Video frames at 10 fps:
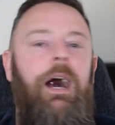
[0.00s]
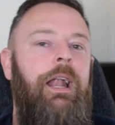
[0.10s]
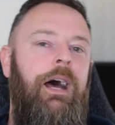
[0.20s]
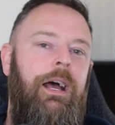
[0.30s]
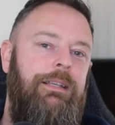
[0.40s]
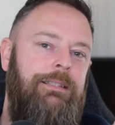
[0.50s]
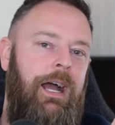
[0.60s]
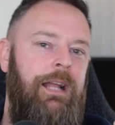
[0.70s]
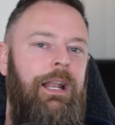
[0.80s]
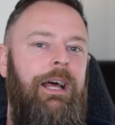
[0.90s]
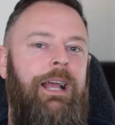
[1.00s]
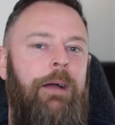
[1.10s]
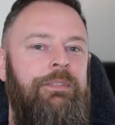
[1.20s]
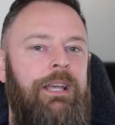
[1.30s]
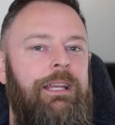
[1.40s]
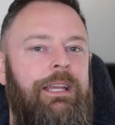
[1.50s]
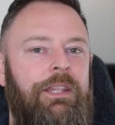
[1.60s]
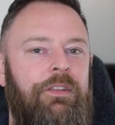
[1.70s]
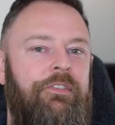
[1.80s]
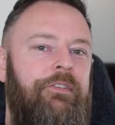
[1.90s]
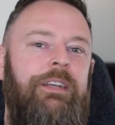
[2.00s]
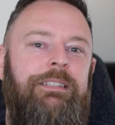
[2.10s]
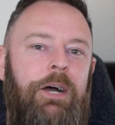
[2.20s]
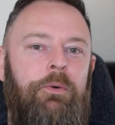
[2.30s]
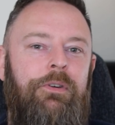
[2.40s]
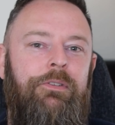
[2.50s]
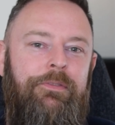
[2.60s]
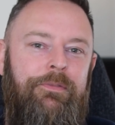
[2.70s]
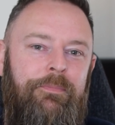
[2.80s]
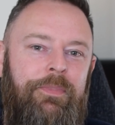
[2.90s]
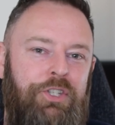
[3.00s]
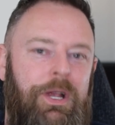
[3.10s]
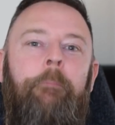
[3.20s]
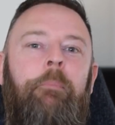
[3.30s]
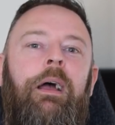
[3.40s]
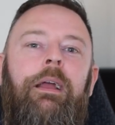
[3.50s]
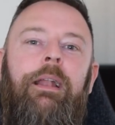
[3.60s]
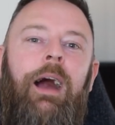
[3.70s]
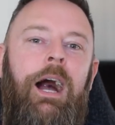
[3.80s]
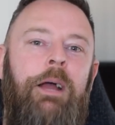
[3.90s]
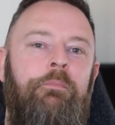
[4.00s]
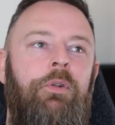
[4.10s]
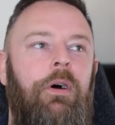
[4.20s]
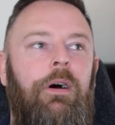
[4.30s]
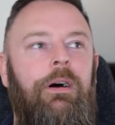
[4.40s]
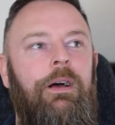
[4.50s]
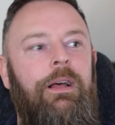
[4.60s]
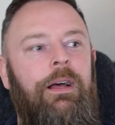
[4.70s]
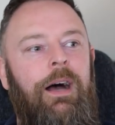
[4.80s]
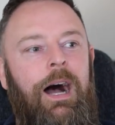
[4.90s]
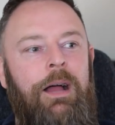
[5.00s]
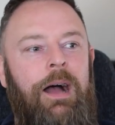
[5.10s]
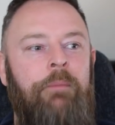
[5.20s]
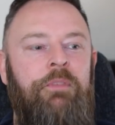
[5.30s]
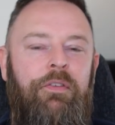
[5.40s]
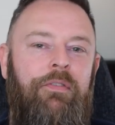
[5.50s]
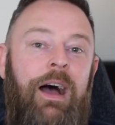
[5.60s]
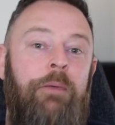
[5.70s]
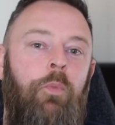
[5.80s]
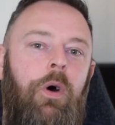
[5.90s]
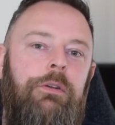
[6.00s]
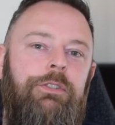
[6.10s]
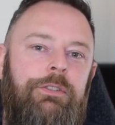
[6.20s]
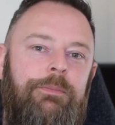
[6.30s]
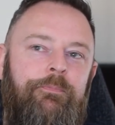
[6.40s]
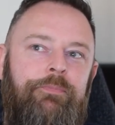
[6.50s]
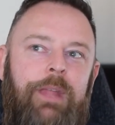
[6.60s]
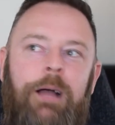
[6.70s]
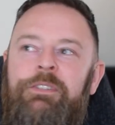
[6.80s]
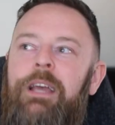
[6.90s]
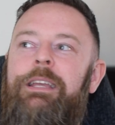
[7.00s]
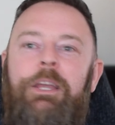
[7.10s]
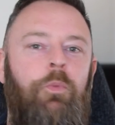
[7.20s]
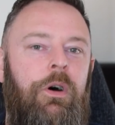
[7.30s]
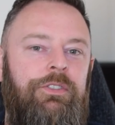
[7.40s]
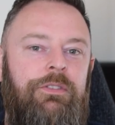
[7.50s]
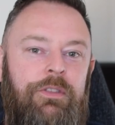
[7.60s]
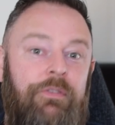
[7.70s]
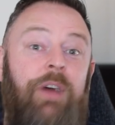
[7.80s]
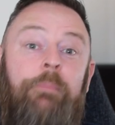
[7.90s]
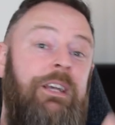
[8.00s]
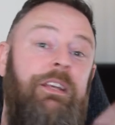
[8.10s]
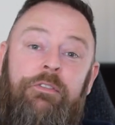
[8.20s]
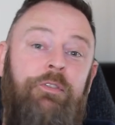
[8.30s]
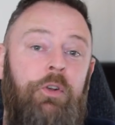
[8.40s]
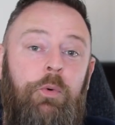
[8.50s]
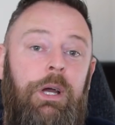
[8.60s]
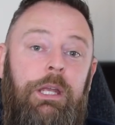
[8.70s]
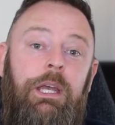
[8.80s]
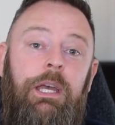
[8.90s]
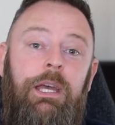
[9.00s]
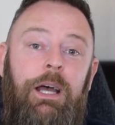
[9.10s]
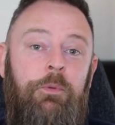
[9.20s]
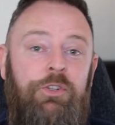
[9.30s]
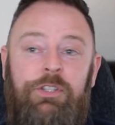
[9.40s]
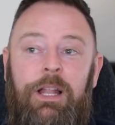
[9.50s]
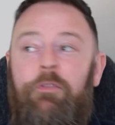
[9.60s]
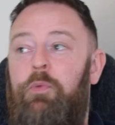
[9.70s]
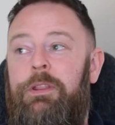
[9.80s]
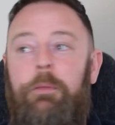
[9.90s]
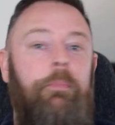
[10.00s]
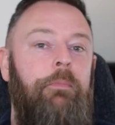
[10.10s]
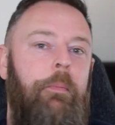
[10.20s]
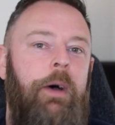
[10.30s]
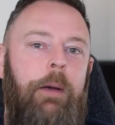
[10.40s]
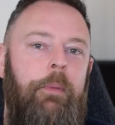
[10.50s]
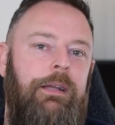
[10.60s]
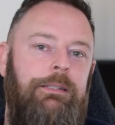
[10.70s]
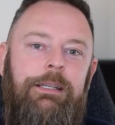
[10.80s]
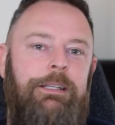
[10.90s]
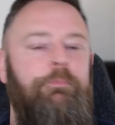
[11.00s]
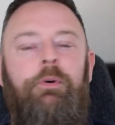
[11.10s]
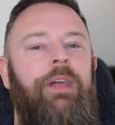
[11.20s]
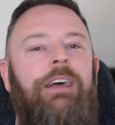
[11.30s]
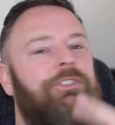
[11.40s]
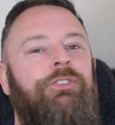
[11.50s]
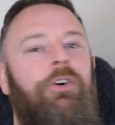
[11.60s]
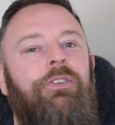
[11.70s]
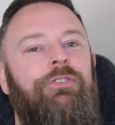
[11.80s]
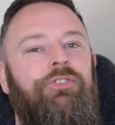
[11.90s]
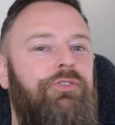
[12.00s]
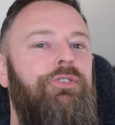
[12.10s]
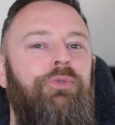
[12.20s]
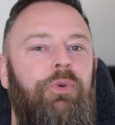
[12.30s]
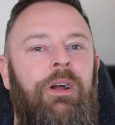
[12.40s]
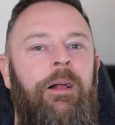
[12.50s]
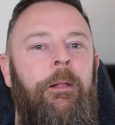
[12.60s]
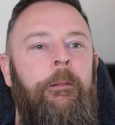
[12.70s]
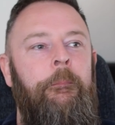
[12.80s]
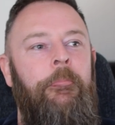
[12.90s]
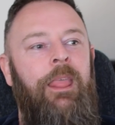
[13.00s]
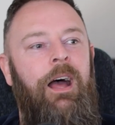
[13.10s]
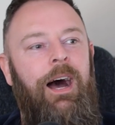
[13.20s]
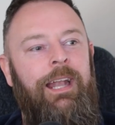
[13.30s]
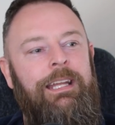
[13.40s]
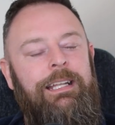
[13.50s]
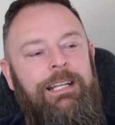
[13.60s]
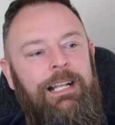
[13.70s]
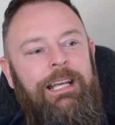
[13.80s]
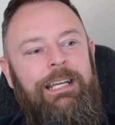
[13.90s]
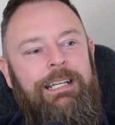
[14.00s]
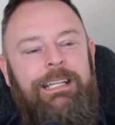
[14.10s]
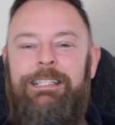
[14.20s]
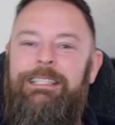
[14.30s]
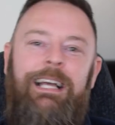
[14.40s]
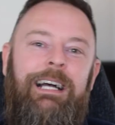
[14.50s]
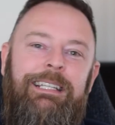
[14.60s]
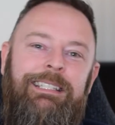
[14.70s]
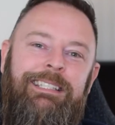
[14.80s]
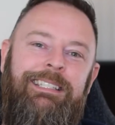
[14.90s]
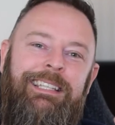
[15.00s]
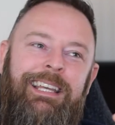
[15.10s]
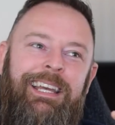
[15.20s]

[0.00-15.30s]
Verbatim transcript: and it's kind of like i'm taking the fizz out of the champagne i'm not I, i'm the i'm what's i'm taking what's the i'm taking the fun away and we're just left with the, the bare basics but that's not true i need clear concise